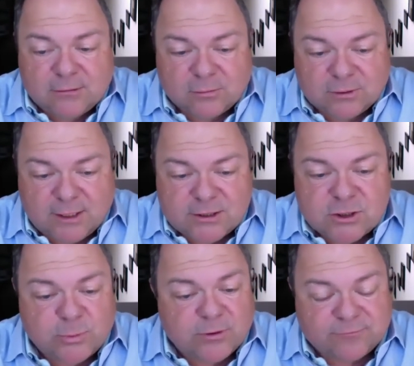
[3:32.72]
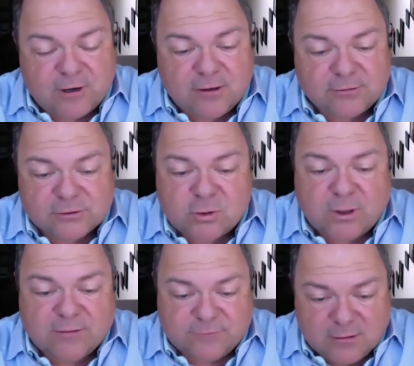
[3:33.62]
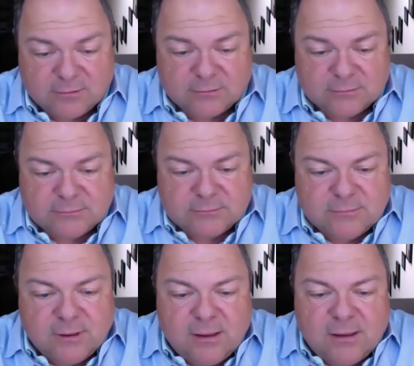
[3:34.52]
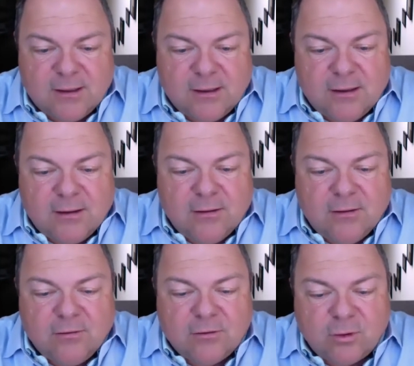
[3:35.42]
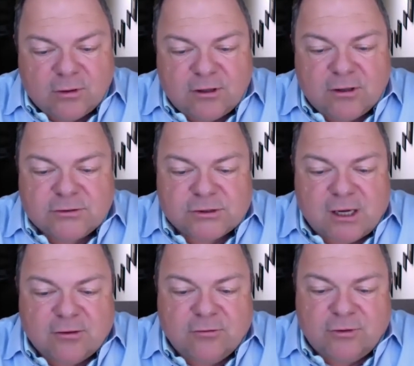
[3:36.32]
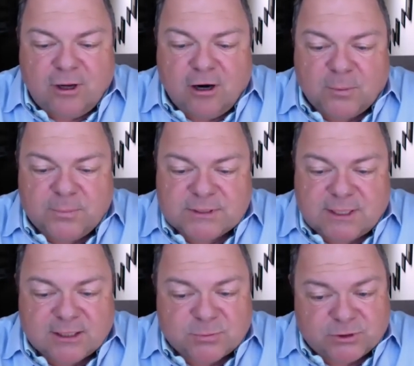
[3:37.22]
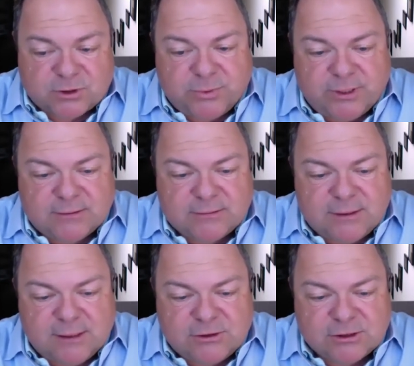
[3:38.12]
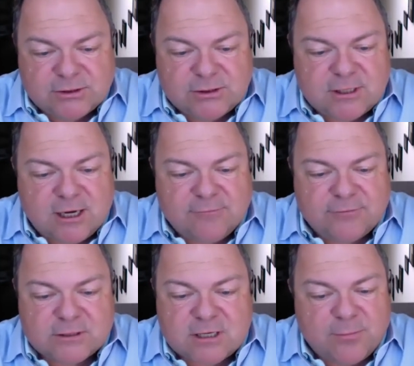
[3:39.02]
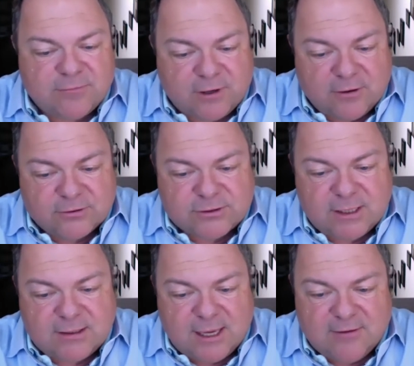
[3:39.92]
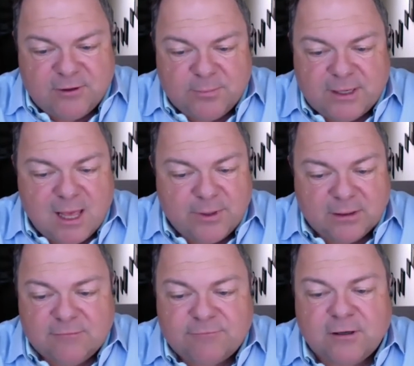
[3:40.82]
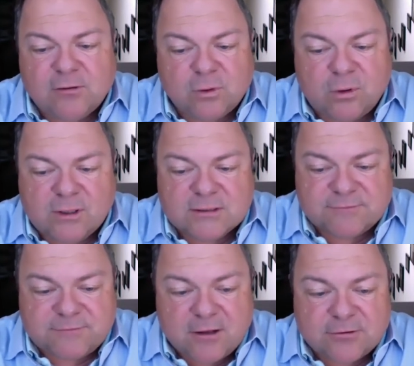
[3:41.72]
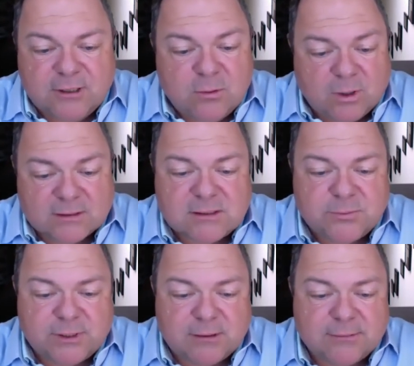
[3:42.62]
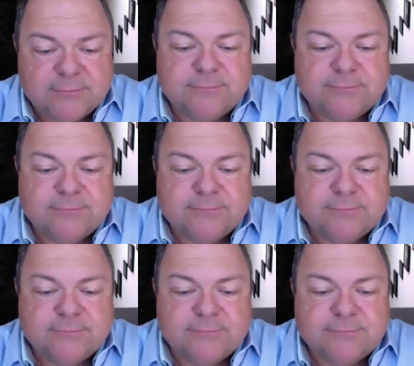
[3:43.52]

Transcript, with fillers: Her relationship with her father is quite volatile. The court, though, saw through the arguments against Mr. Pitt, and just in time for this coming Father's Day, gave him an eminently fair role as the father he wants to be.